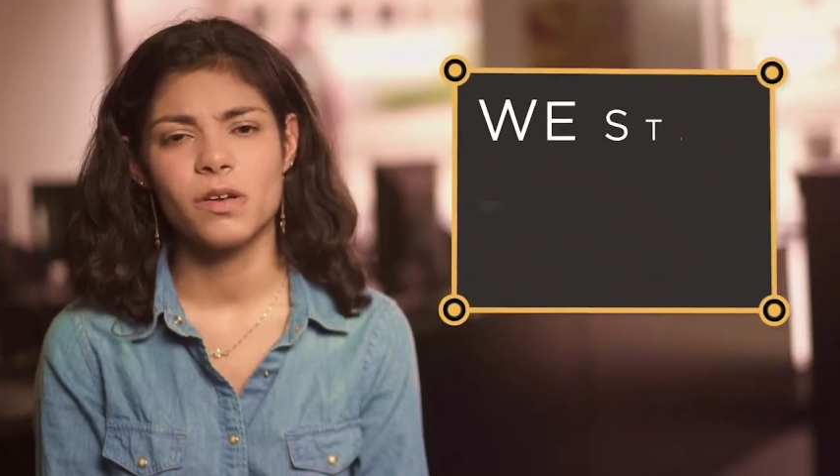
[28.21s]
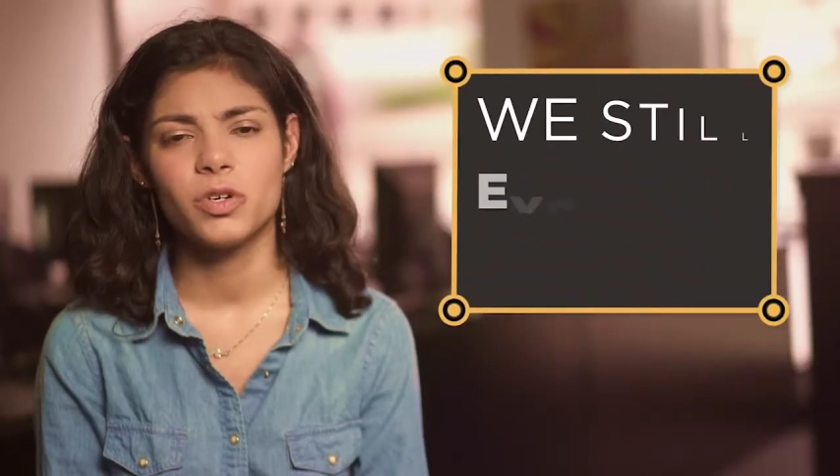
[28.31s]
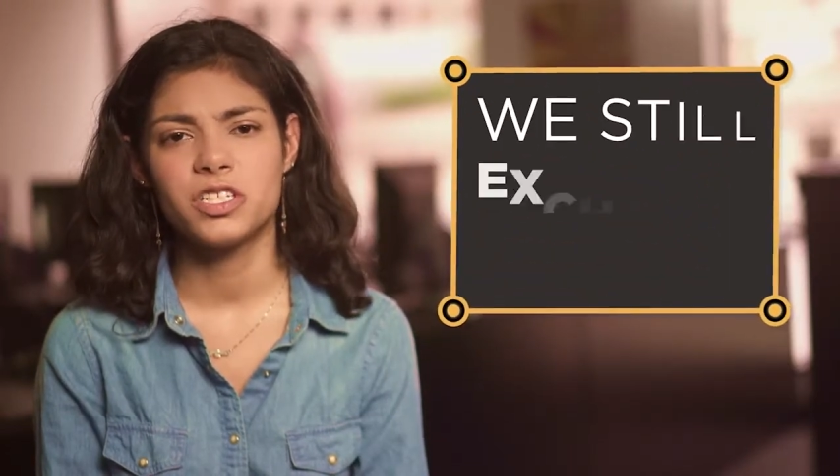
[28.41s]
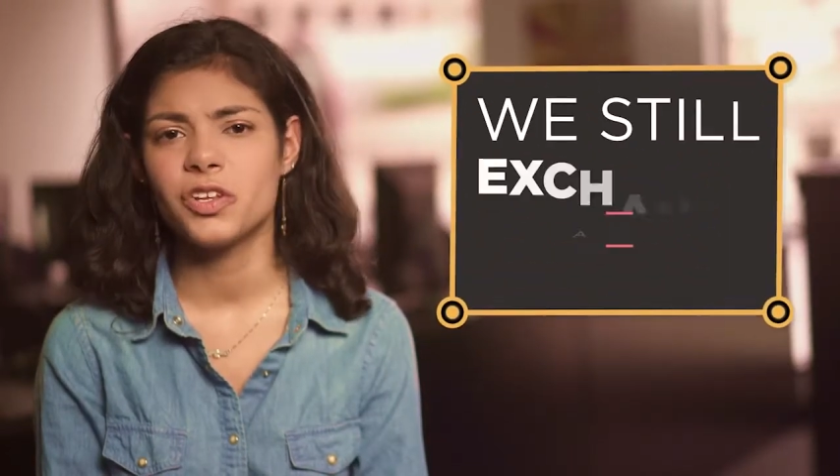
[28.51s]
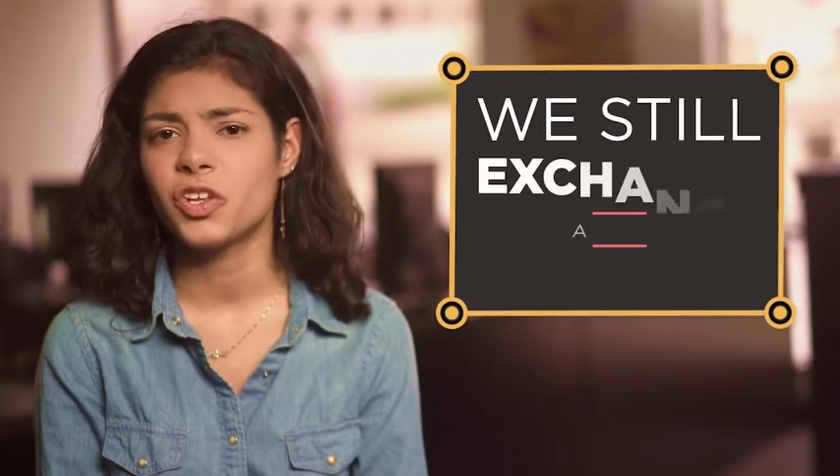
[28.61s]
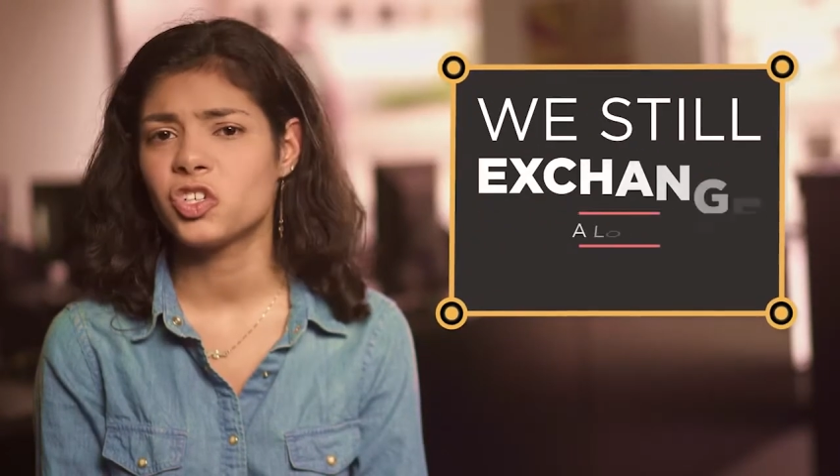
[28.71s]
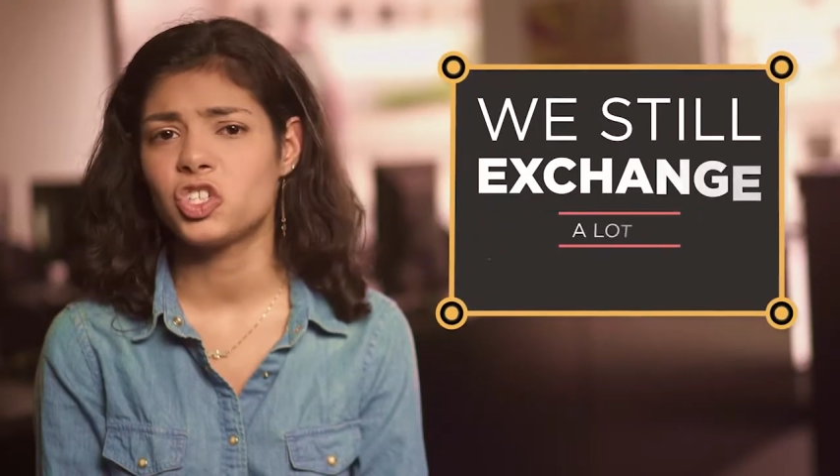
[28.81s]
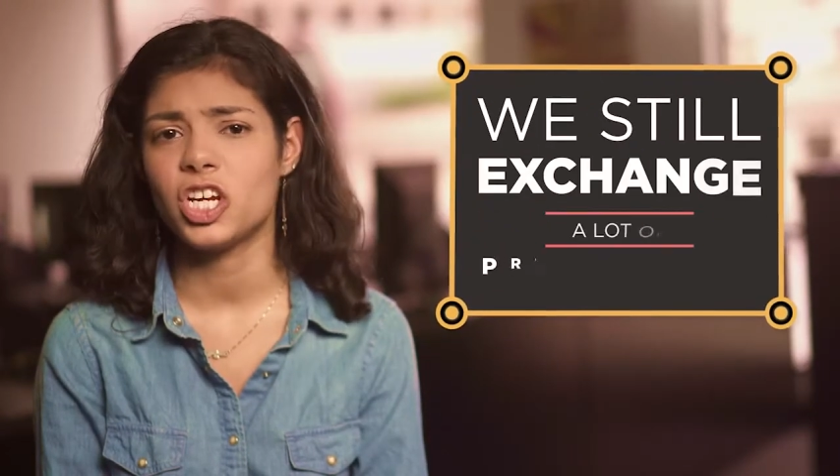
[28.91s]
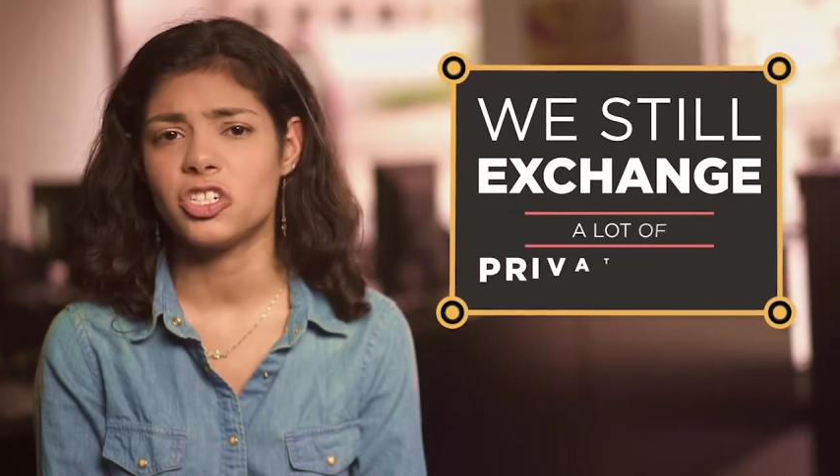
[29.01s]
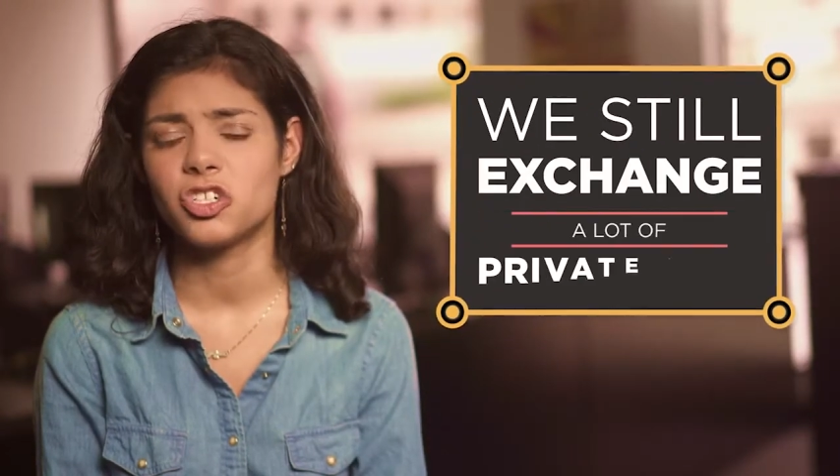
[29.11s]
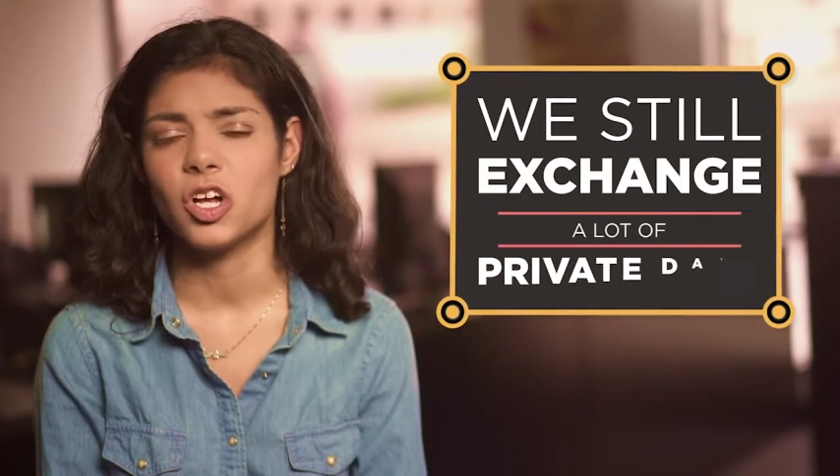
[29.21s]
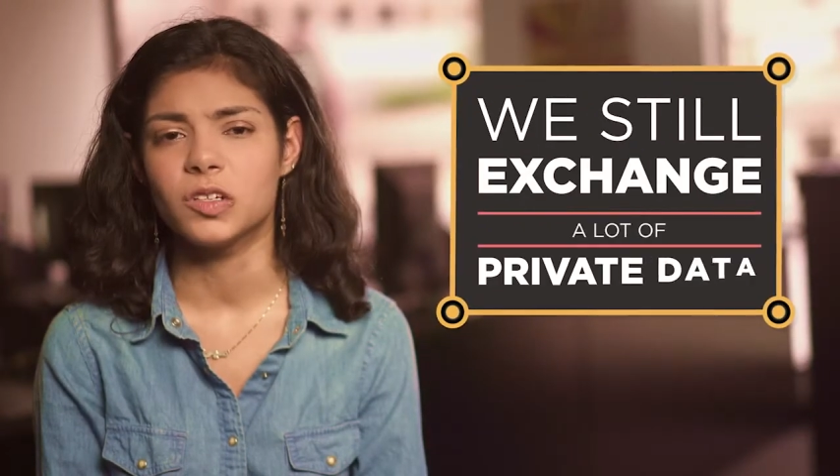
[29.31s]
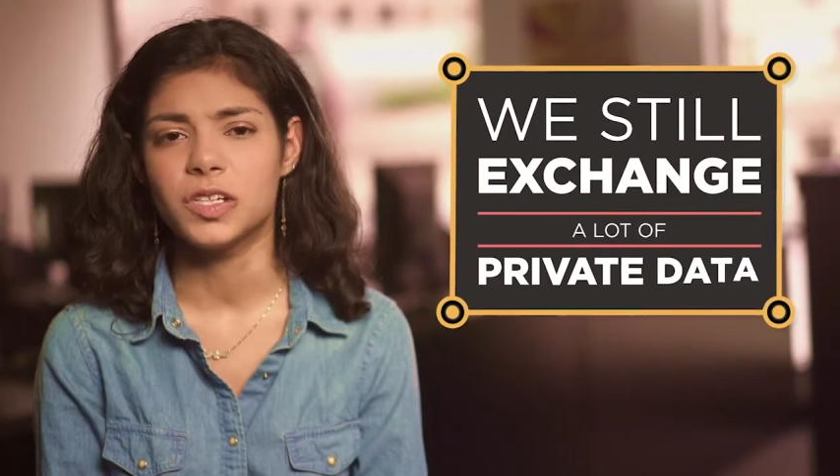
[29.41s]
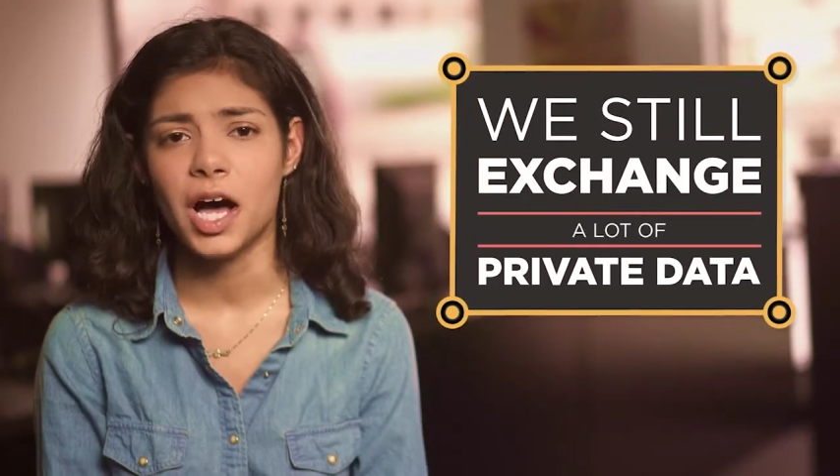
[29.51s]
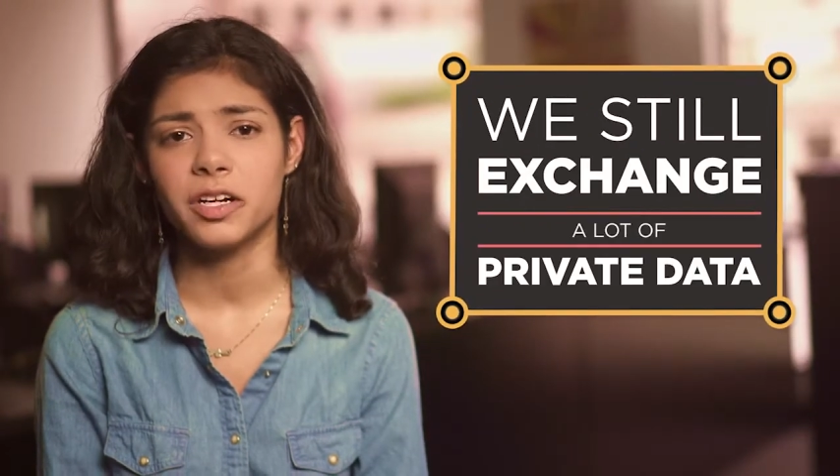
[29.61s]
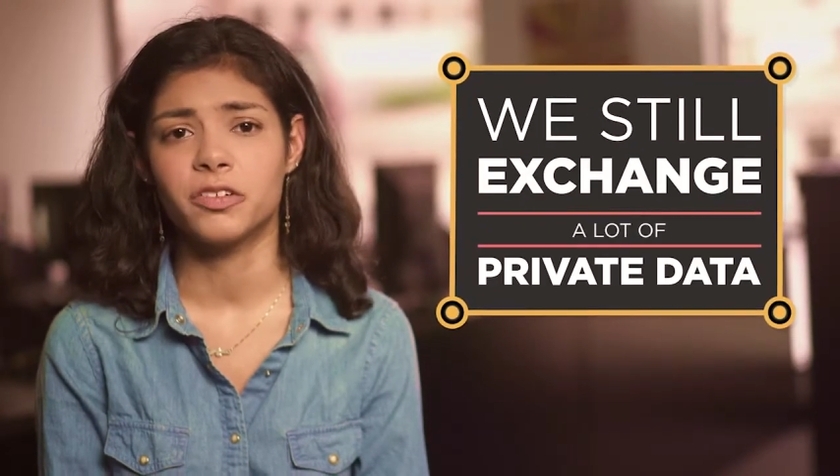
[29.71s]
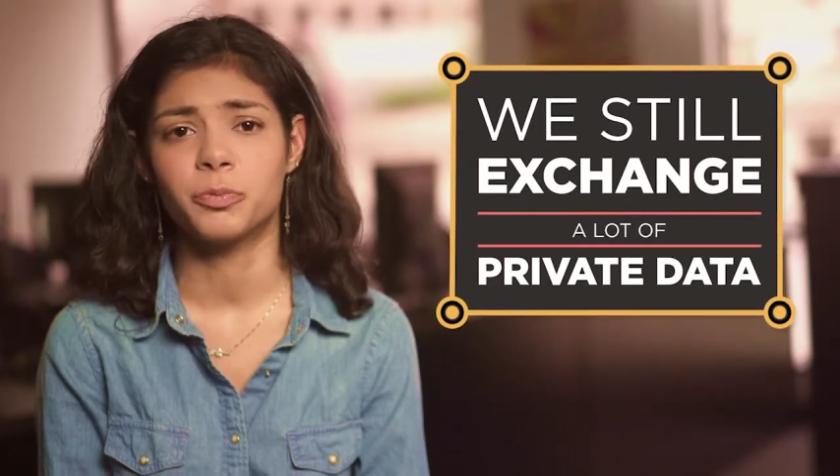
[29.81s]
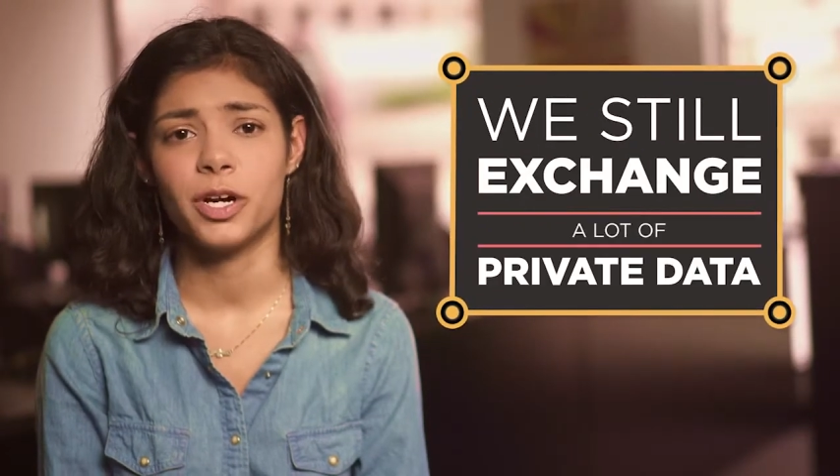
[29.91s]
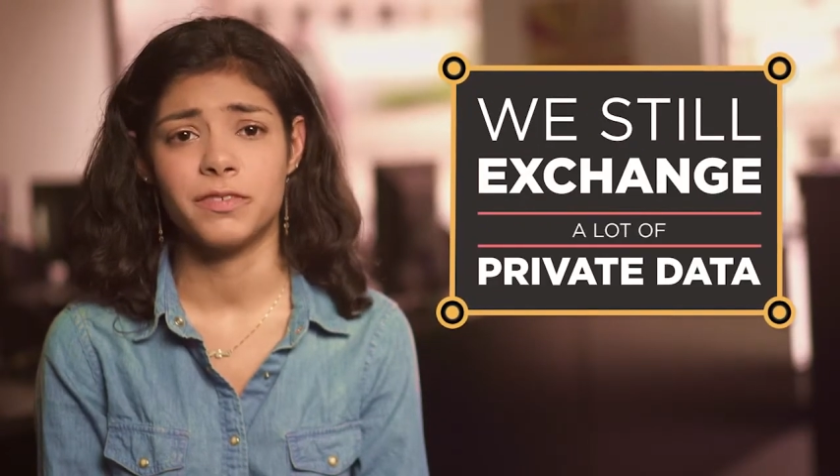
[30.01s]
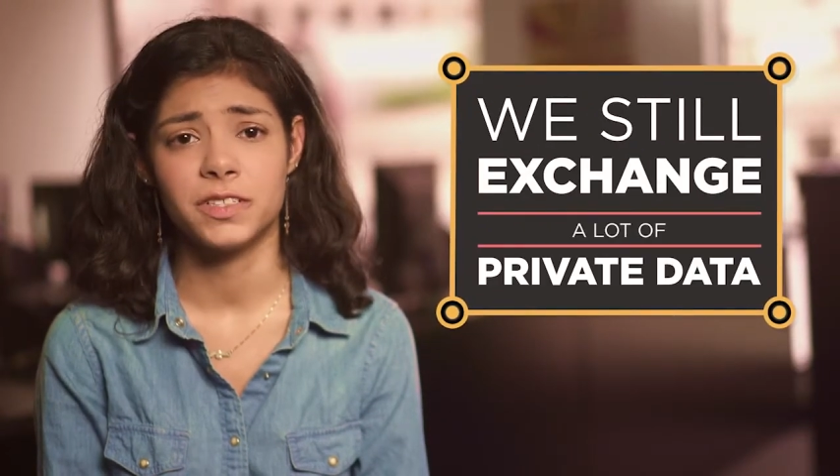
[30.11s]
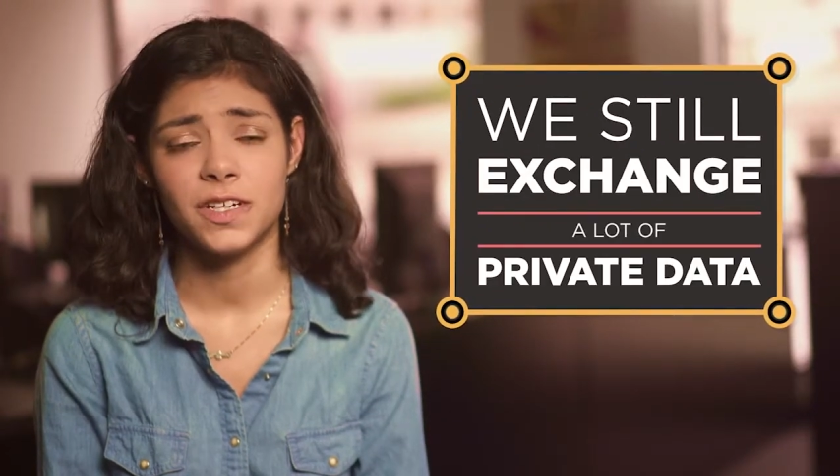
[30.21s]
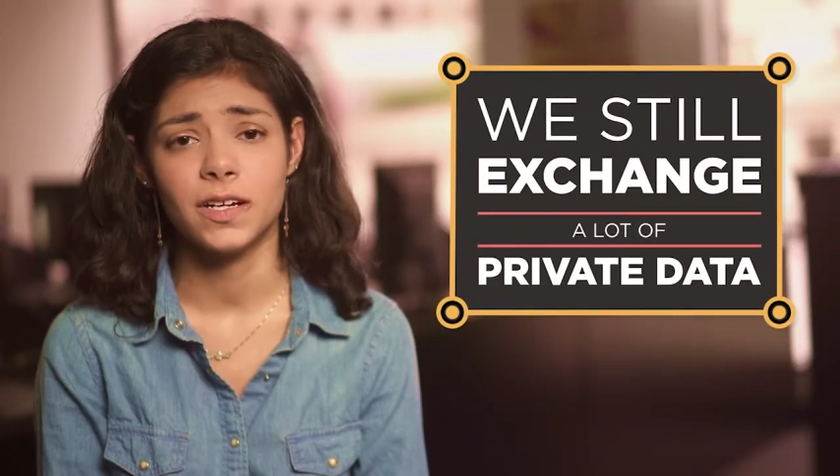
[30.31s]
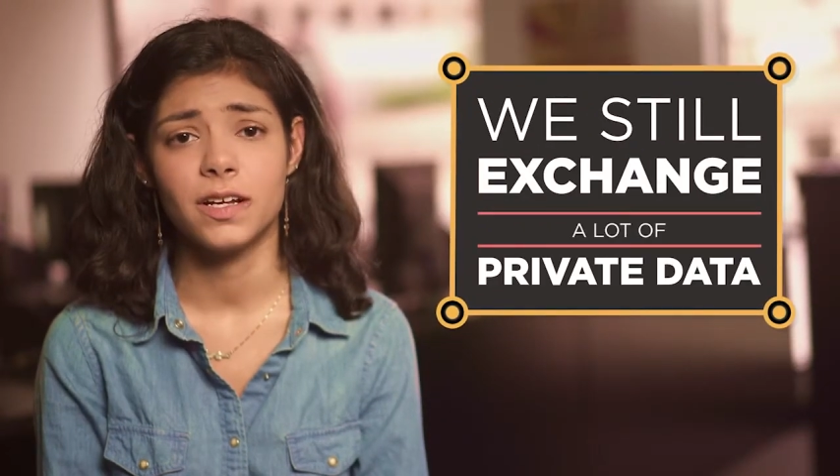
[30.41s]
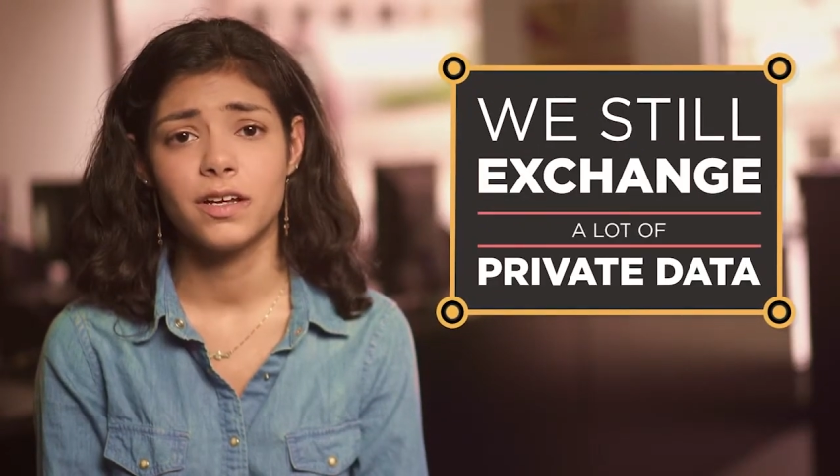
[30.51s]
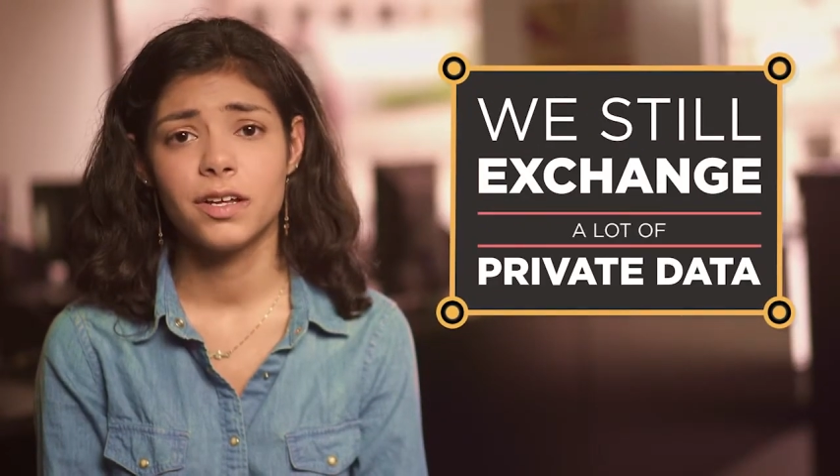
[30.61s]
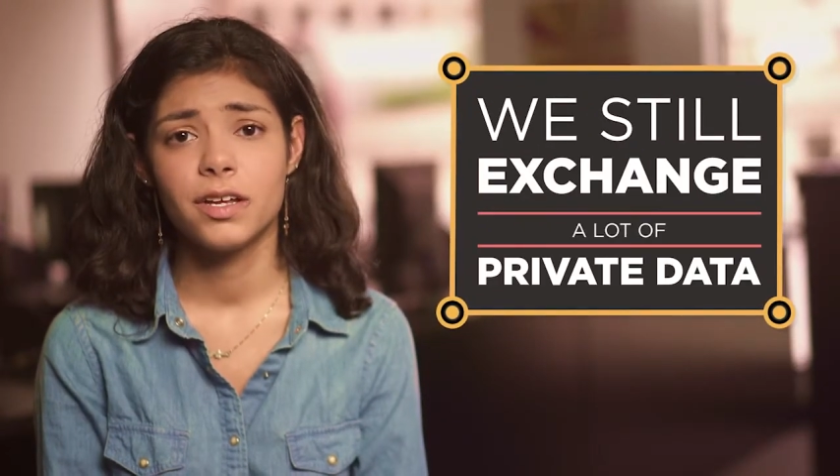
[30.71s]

we still exchange a lot of private data.